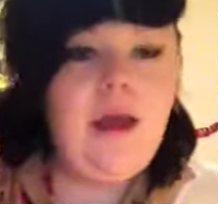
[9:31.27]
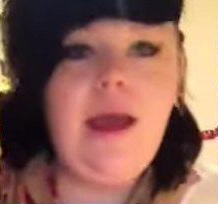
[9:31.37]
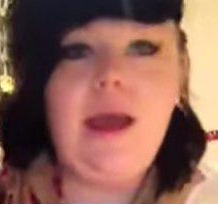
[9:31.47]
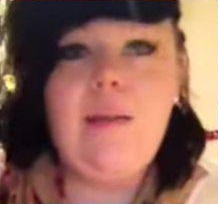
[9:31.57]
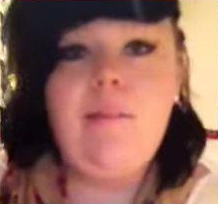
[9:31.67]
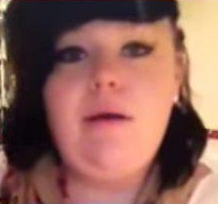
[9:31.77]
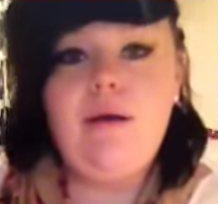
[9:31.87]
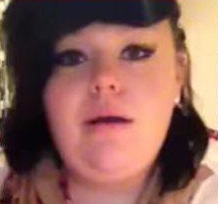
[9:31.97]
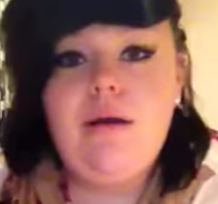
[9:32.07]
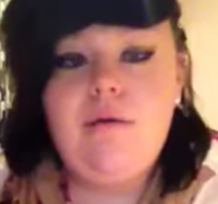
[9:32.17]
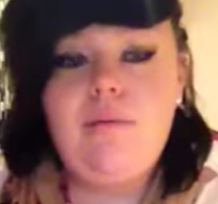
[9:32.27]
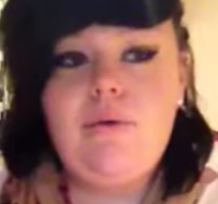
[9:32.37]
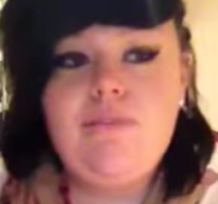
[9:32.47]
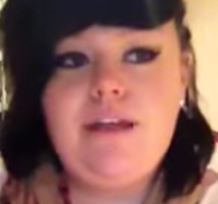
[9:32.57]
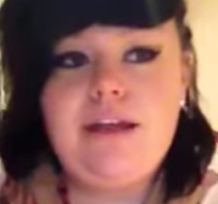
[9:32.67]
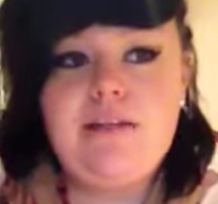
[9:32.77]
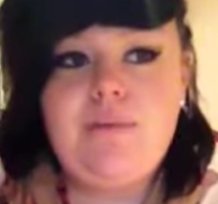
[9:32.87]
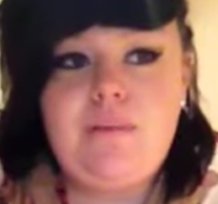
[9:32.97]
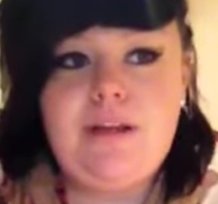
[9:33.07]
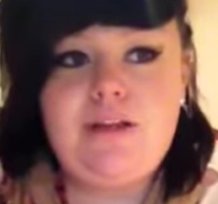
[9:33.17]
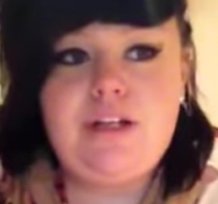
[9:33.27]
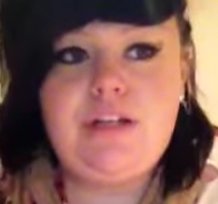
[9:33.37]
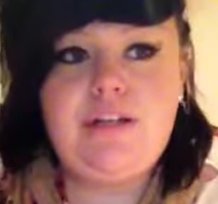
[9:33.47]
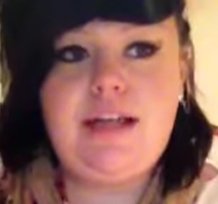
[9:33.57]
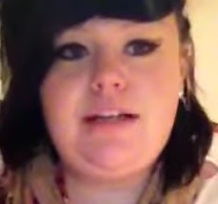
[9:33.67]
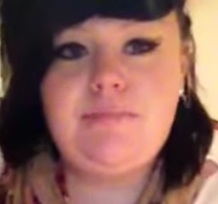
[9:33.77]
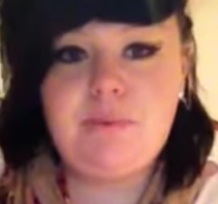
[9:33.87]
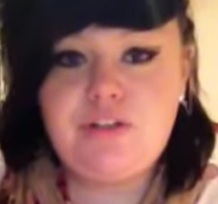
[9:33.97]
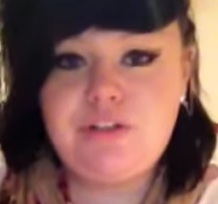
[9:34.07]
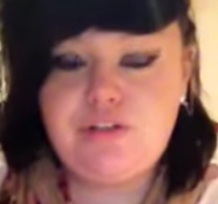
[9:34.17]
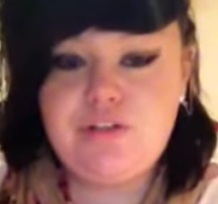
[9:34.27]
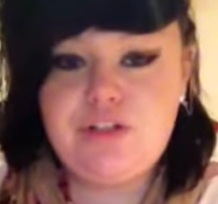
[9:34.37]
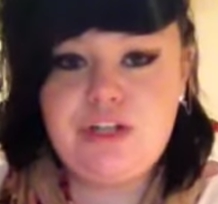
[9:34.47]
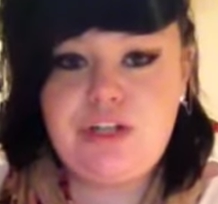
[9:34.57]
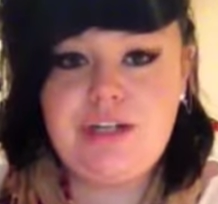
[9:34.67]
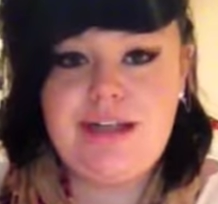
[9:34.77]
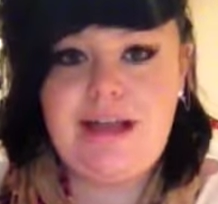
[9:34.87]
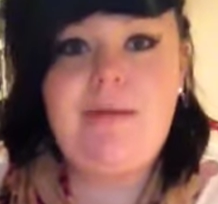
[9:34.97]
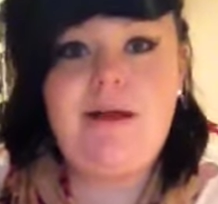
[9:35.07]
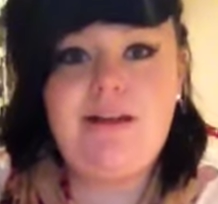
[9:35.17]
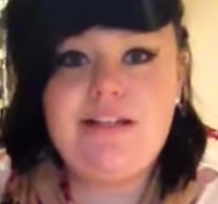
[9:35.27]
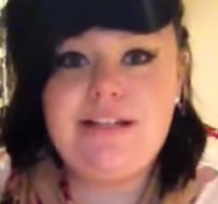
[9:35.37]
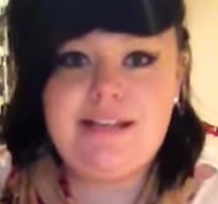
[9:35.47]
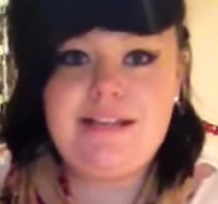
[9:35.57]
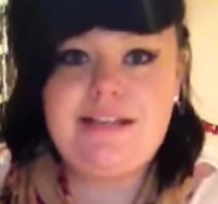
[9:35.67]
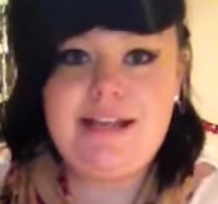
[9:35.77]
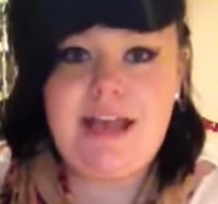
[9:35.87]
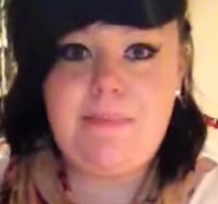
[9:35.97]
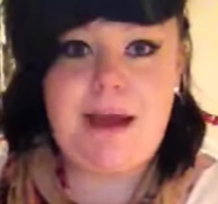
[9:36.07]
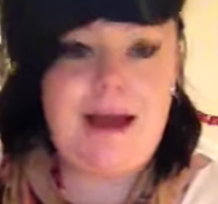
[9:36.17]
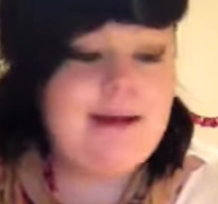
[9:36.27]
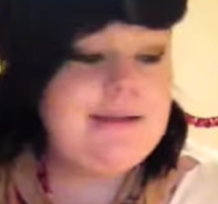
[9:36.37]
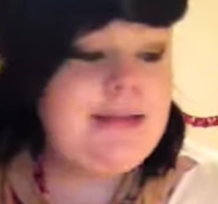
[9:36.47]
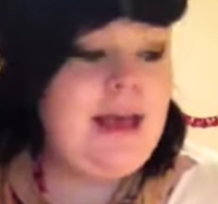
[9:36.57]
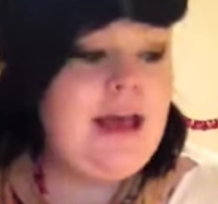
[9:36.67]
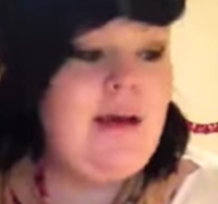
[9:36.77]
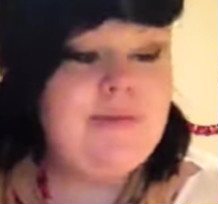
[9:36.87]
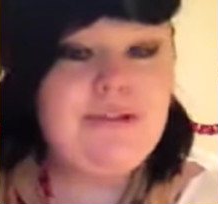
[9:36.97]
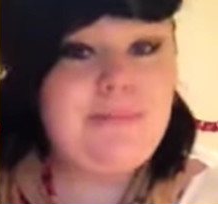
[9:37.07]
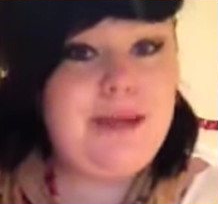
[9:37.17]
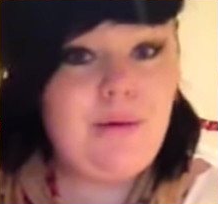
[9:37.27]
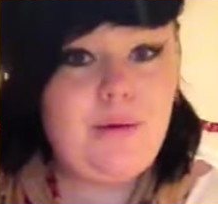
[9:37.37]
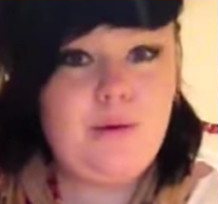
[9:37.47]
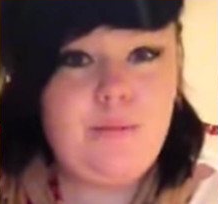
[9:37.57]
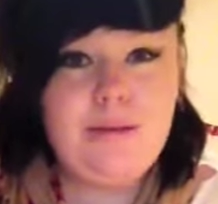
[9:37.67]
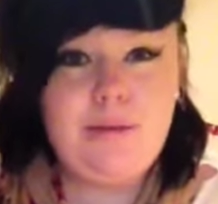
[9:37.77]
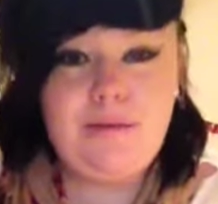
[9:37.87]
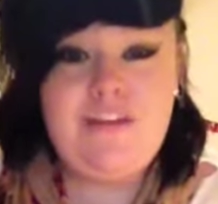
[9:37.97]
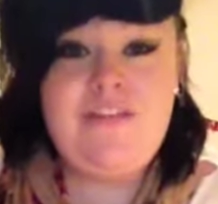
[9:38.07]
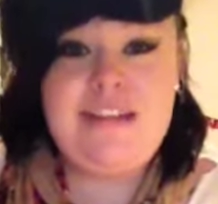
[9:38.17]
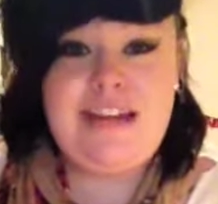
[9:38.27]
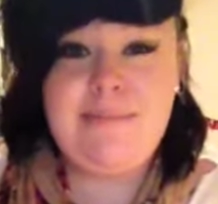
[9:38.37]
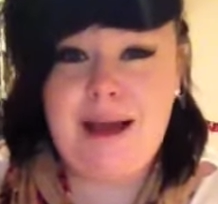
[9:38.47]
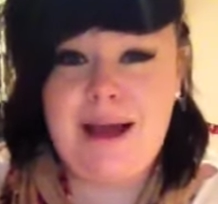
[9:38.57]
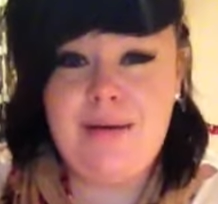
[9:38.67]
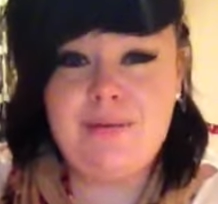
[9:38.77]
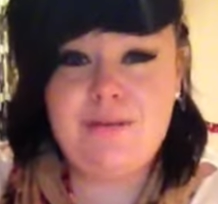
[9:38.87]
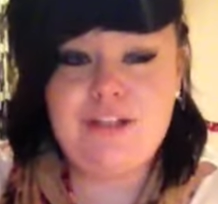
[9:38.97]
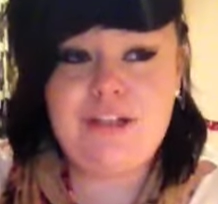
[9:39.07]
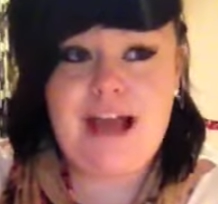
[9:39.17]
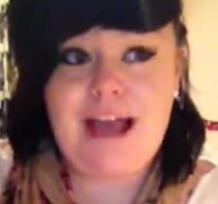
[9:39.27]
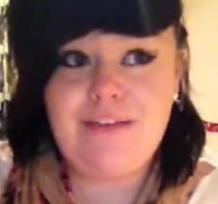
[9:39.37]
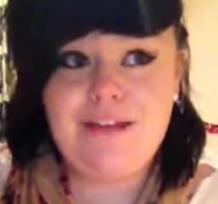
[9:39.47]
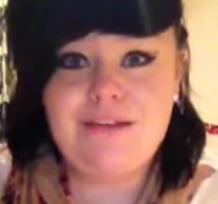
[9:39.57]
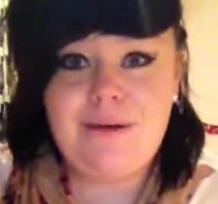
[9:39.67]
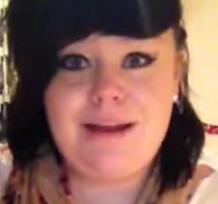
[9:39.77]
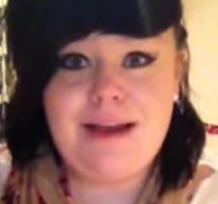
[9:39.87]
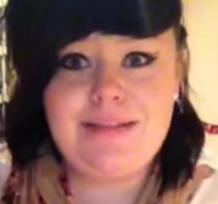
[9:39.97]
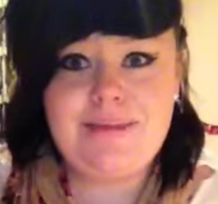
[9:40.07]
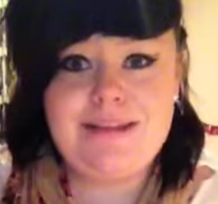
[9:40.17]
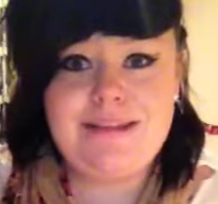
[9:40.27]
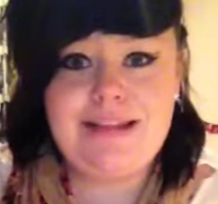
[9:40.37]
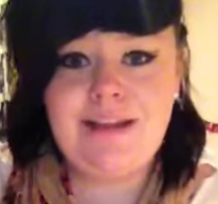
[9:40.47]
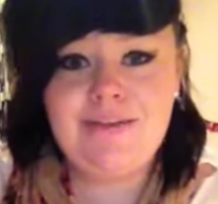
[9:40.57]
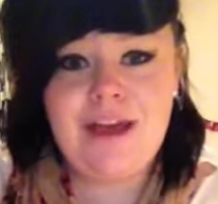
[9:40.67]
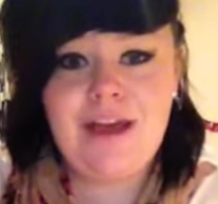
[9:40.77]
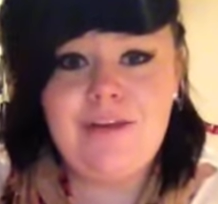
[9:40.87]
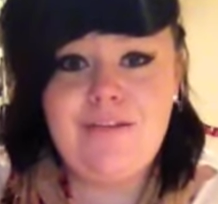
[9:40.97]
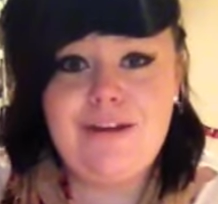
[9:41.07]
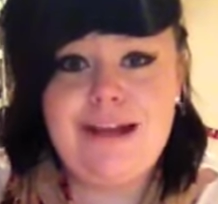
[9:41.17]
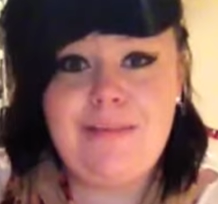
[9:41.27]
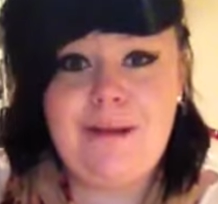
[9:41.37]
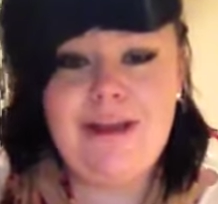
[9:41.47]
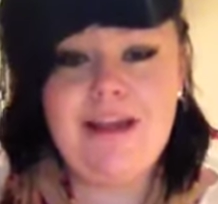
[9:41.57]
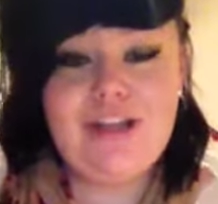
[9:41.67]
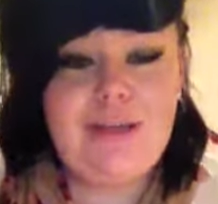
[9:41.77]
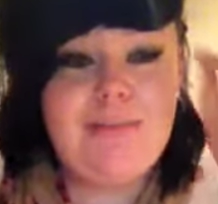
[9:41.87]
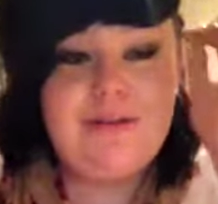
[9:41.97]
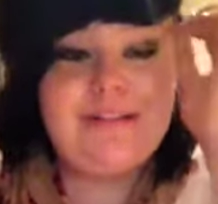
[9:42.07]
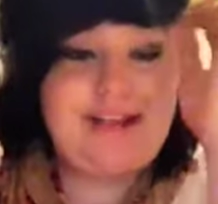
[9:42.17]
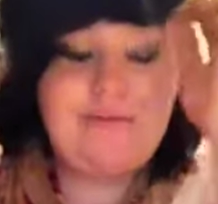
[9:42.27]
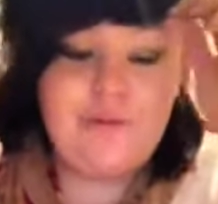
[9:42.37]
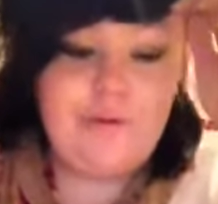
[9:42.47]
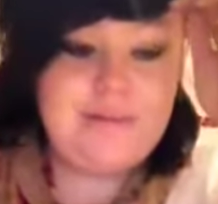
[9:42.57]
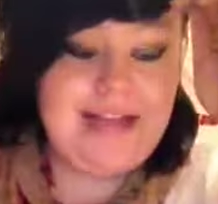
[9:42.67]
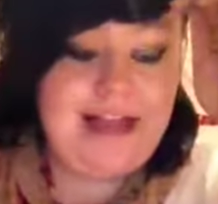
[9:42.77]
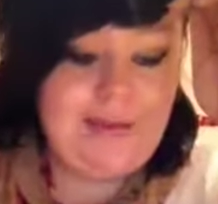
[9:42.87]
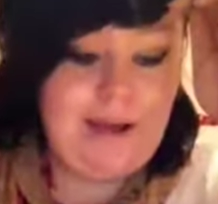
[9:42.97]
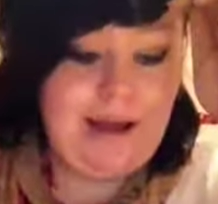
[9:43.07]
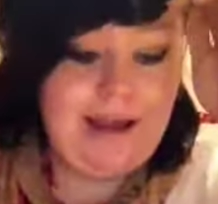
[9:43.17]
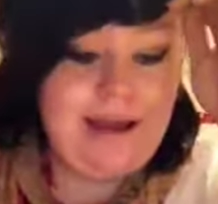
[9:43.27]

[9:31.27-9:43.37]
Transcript: One thing I did want to mention, they had Butter London nail polishes in TK Maxx. I was going to pick one up, but they were £15, which I think is quite expensive for a nail polish, and plus I have loads anyway.